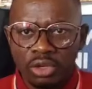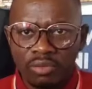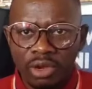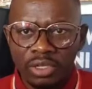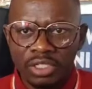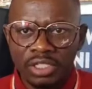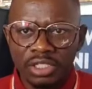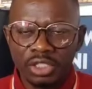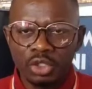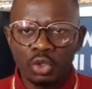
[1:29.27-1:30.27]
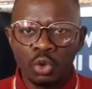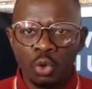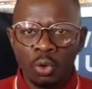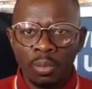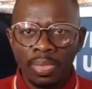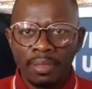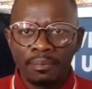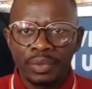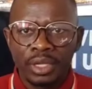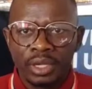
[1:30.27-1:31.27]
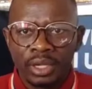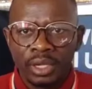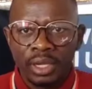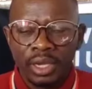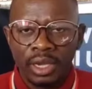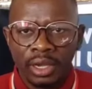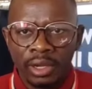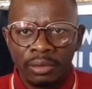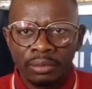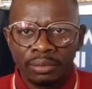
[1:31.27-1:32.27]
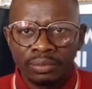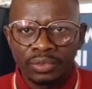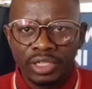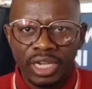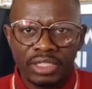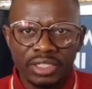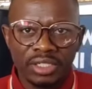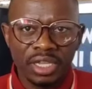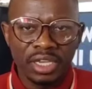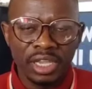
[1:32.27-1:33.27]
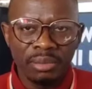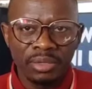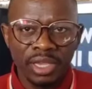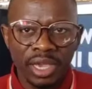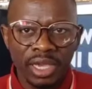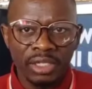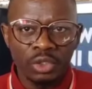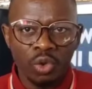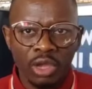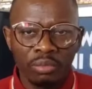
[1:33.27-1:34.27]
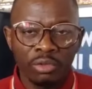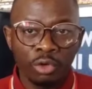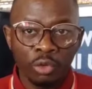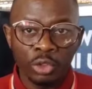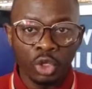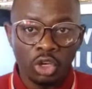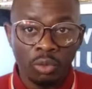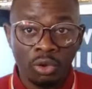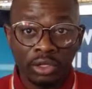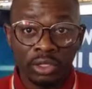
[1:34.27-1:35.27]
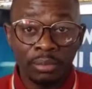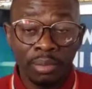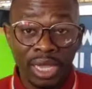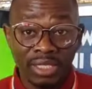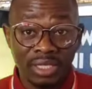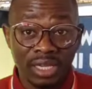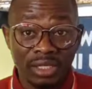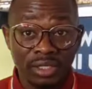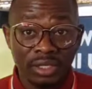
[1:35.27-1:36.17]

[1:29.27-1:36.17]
our attention to countries that named their squad before we talk about Black Stars